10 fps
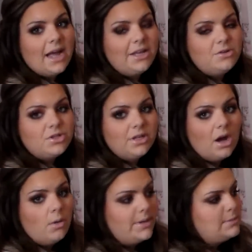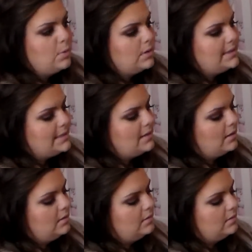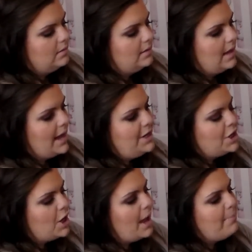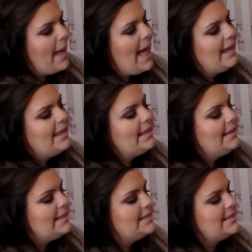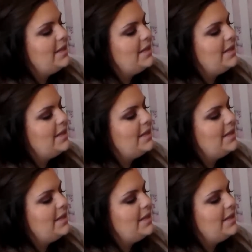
I usually always pull this. I know I pack it like this.